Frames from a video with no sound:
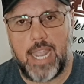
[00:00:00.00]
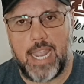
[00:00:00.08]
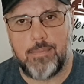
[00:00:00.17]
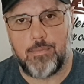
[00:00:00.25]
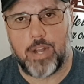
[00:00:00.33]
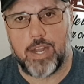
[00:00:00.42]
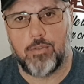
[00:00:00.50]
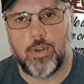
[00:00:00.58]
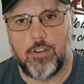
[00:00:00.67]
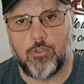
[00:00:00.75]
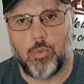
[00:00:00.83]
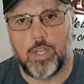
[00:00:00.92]
and get
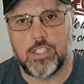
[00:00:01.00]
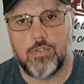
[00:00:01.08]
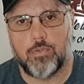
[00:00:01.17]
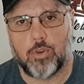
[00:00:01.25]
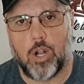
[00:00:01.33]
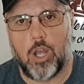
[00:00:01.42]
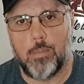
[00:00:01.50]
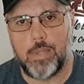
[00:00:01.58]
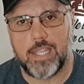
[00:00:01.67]
rid of them once and for all,